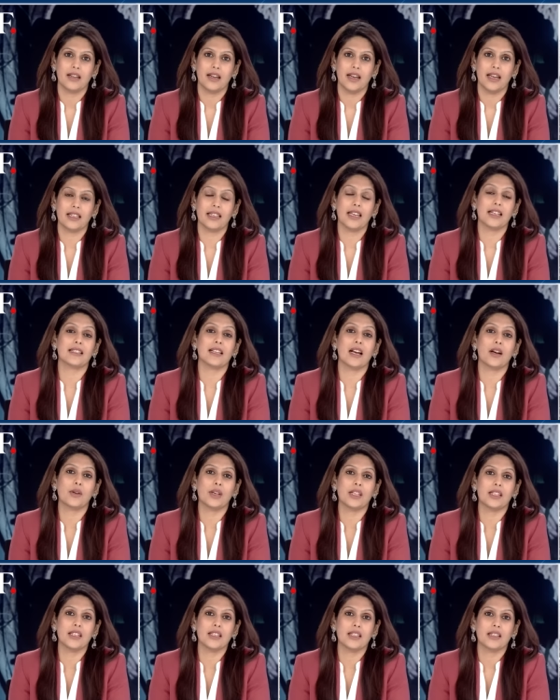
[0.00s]
And guess how
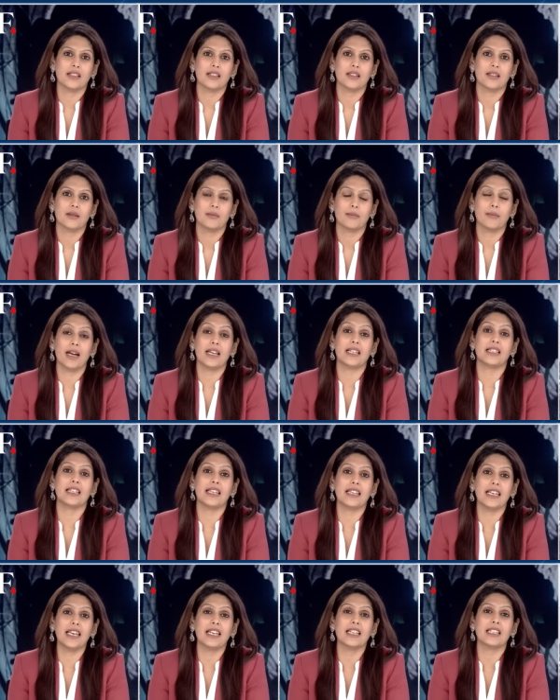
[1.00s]
he did it? By
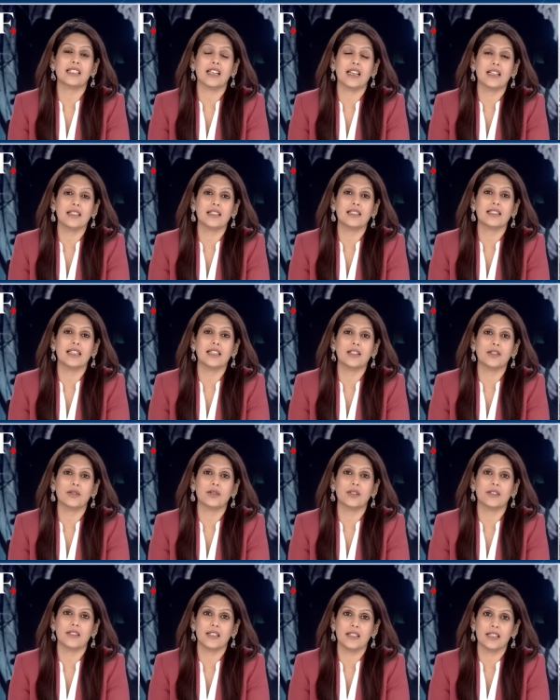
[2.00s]
digging tunnels into
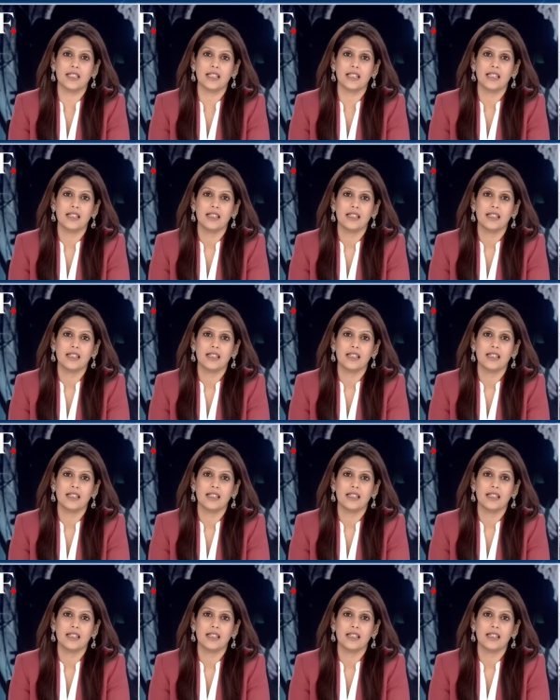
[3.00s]
the city.